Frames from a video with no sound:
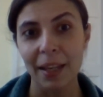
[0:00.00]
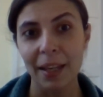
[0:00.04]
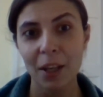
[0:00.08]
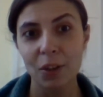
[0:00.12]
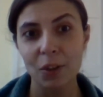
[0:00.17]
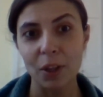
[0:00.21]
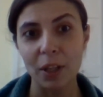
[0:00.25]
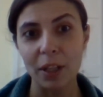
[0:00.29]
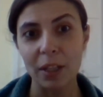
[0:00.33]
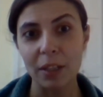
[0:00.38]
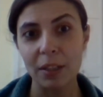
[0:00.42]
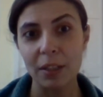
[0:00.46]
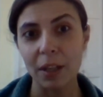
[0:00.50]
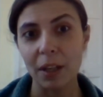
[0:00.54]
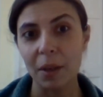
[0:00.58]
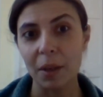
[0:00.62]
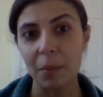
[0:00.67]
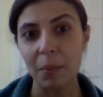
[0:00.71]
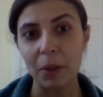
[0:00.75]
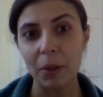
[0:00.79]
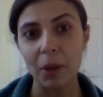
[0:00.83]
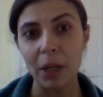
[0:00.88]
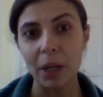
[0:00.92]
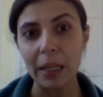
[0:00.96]
So it's going to
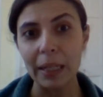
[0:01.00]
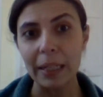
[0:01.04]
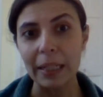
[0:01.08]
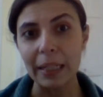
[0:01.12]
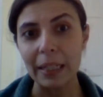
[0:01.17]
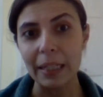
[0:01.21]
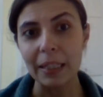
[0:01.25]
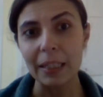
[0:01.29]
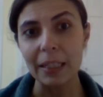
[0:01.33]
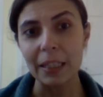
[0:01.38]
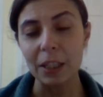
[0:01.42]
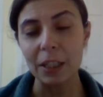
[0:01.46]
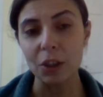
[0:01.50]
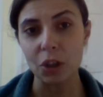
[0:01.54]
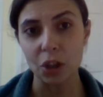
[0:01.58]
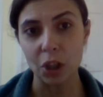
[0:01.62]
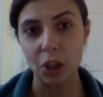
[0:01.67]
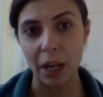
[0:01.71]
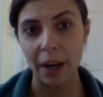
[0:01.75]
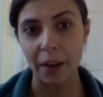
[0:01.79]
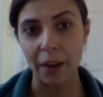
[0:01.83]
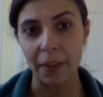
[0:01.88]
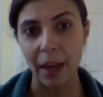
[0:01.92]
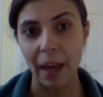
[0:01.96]
be really easy to
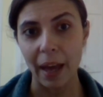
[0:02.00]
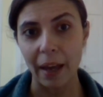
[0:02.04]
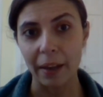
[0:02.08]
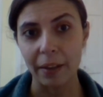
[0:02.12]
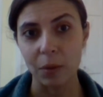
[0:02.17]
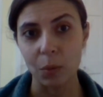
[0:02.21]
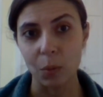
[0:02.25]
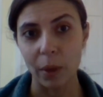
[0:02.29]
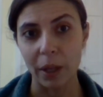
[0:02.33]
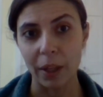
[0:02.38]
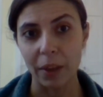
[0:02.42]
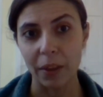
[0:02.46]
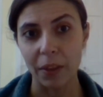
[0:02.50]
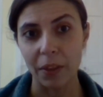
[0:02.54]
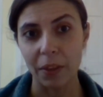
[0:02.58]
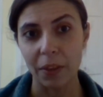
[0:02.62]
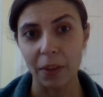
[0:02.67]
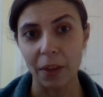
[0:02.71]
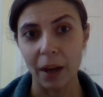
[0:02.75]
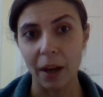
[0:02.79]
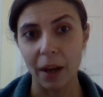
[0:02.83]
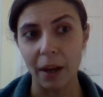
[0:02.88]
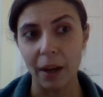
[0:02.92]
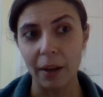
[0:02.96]
share that with
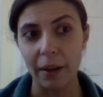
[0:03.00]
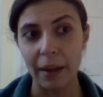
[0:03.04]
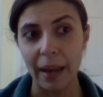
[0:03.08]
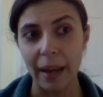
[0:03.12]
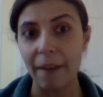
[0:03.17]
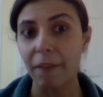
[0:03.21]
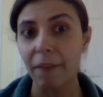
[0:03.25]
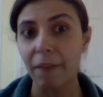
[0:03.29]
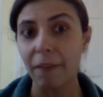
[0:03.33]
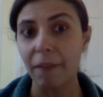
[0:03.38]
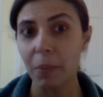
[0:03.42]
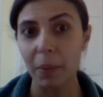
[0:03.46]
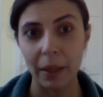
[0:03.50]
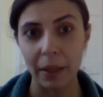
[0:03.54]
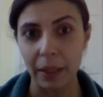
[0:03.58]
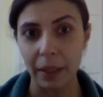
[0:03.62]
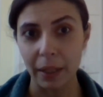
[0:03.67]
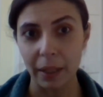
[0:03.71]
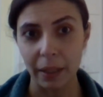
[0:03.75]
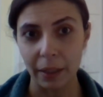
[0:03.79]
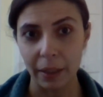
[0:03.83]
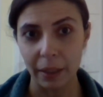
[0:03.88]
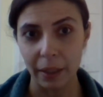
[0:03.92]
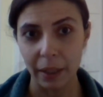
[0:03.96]
everybody.
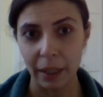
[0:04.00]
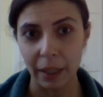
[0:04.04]
Perfect.